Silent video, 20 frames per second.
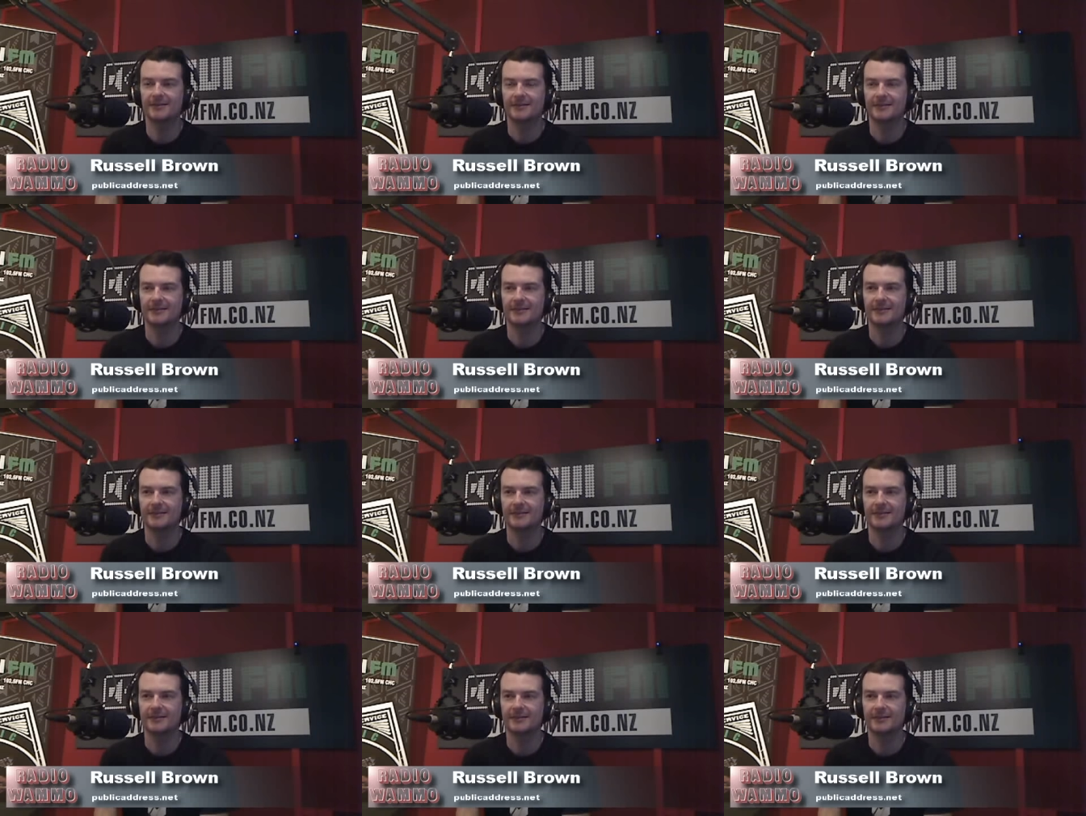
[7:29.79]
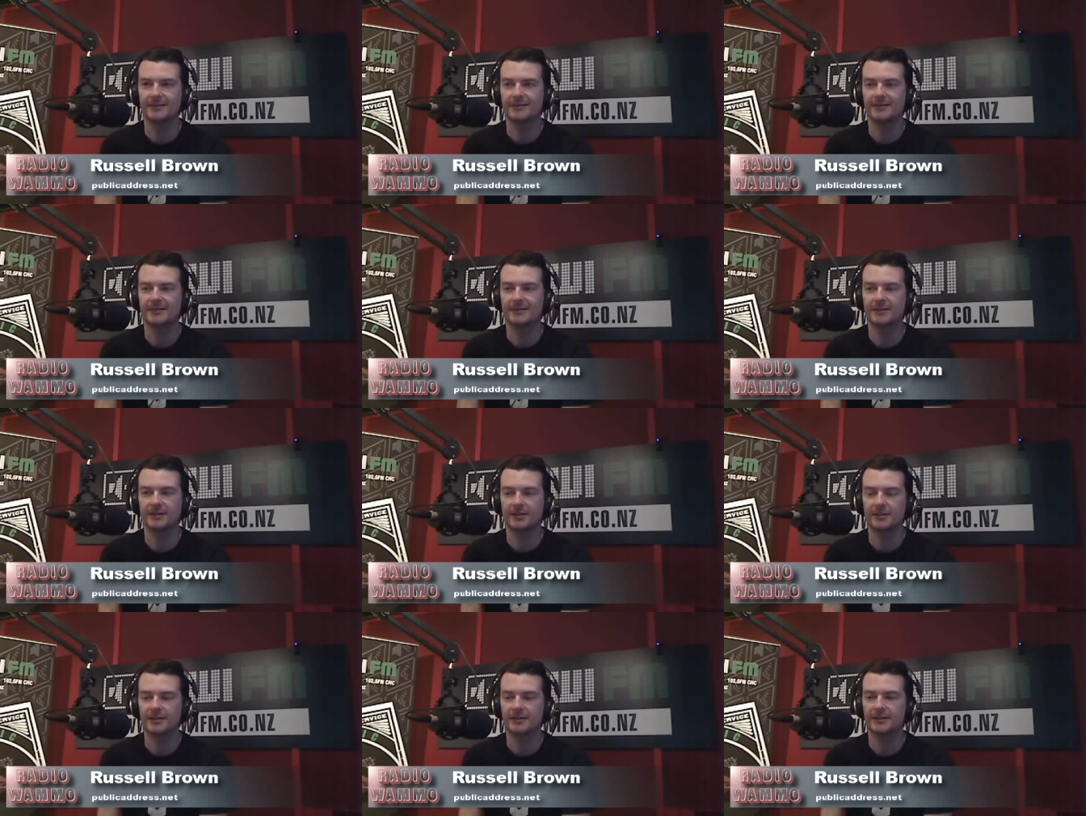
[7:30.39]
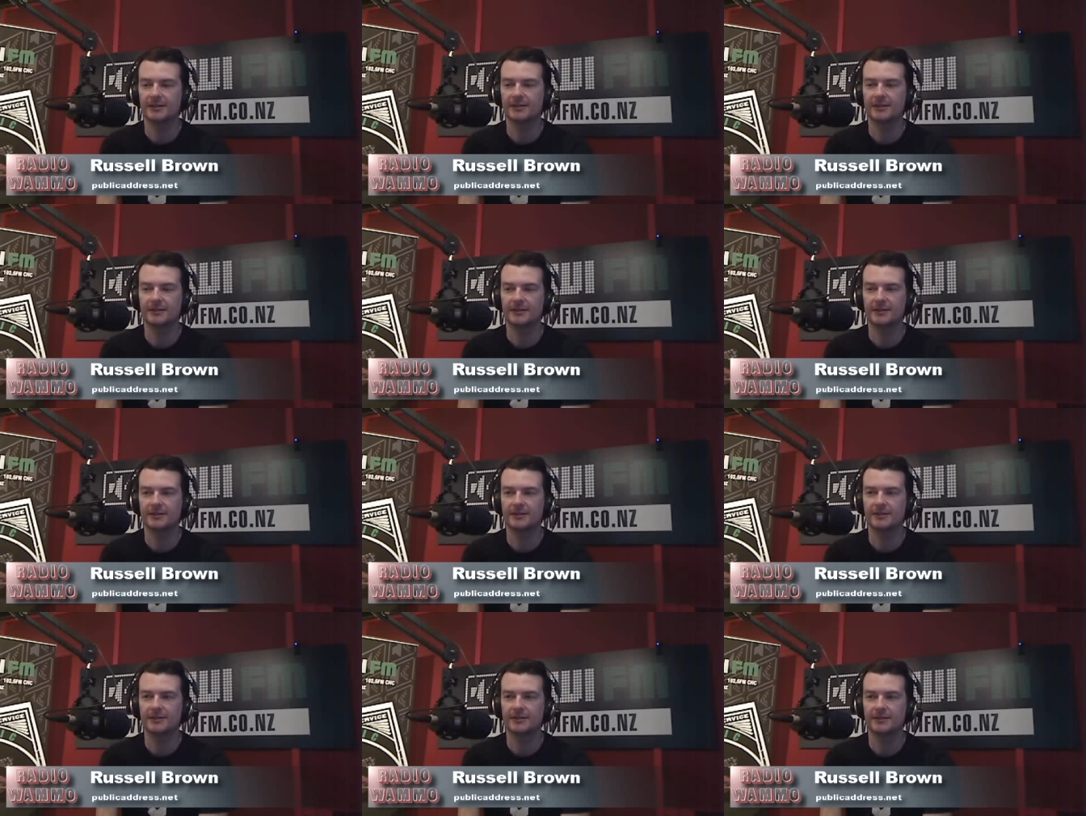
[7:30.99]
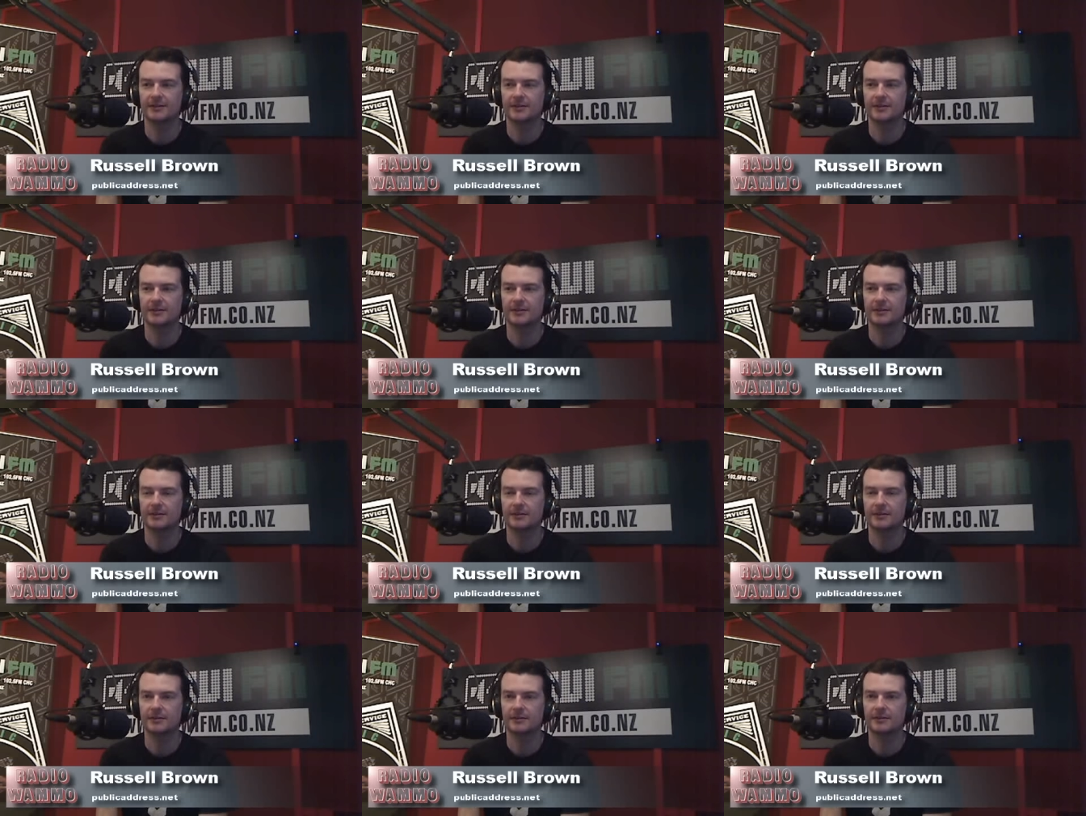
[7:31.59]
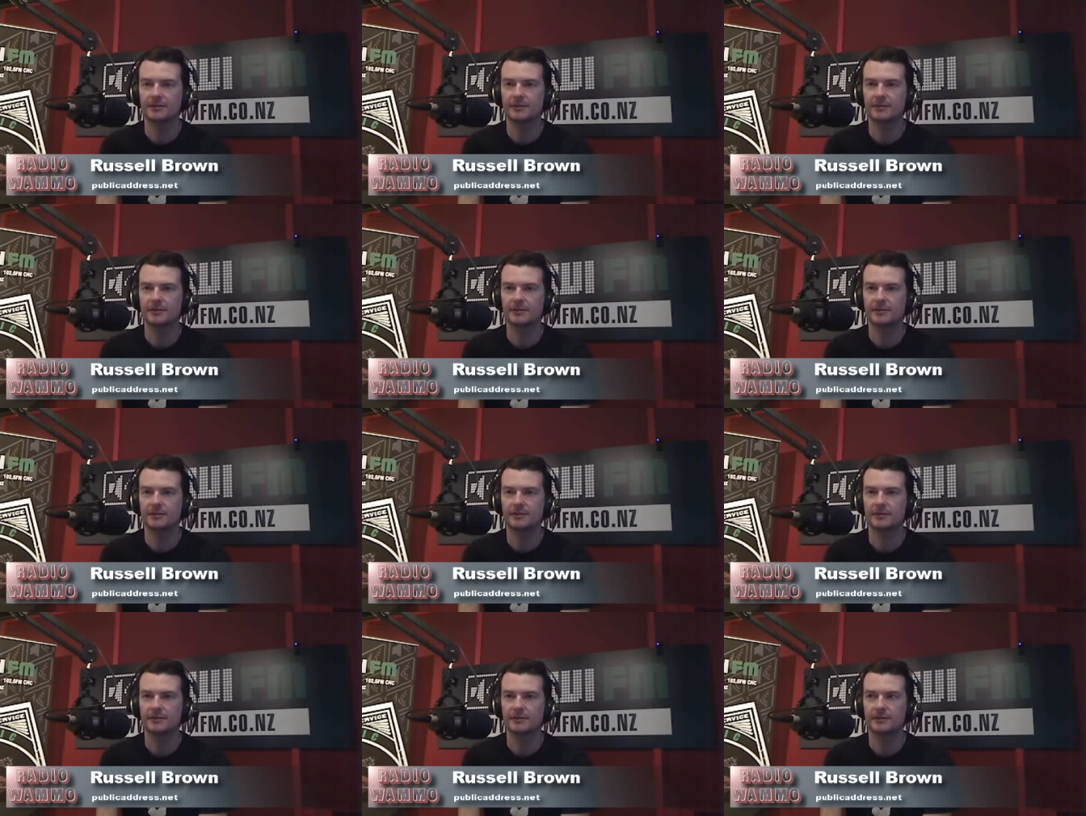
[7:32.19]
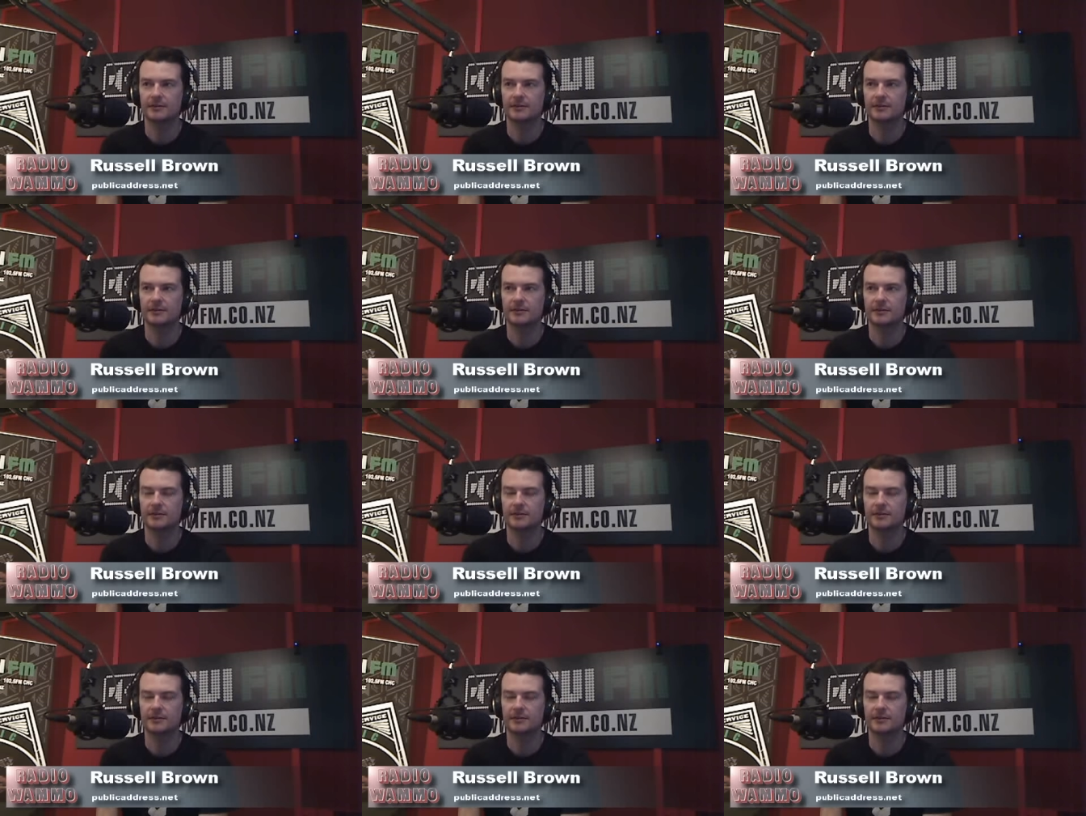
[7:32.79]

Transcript: And people did work for less than